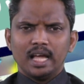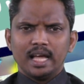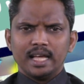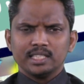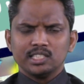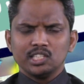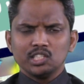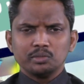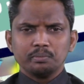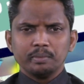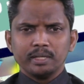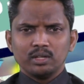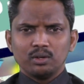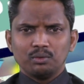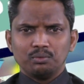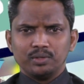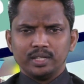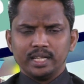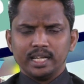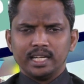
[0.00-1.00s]
Assessment
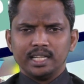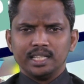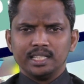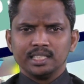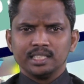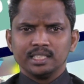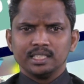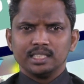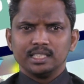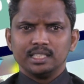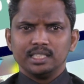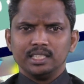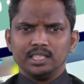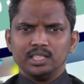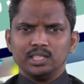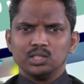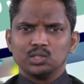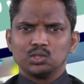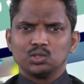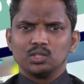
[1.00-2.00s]
of learning
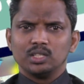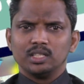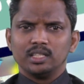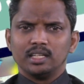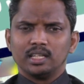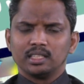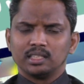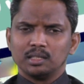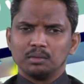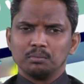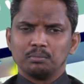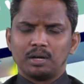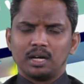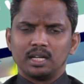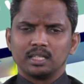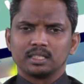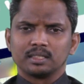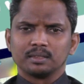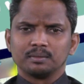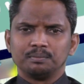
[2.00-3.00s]
is nothing
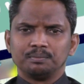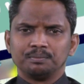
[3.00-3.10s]
but,